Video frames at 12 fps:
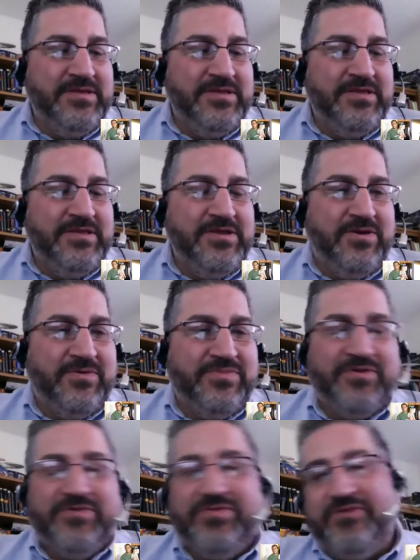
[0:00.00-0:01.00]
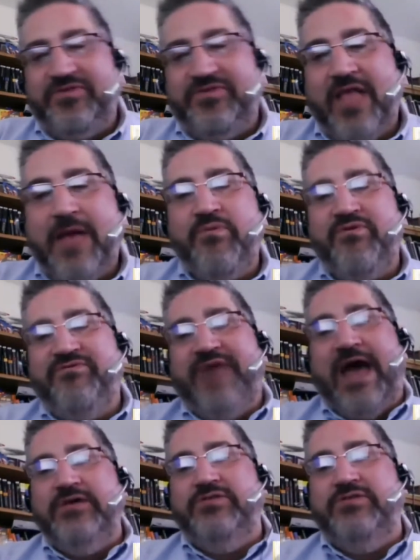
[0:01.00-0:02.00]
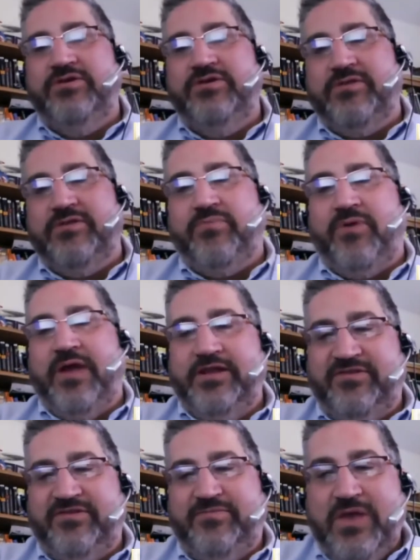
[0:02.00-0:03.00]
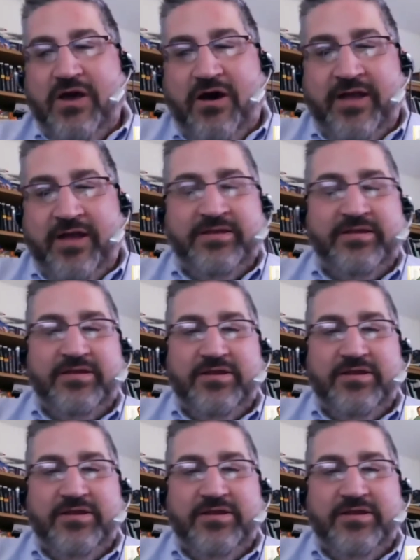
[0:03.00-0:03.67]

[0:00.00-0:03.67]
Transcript: there's a lot more value that you can bring just beyond,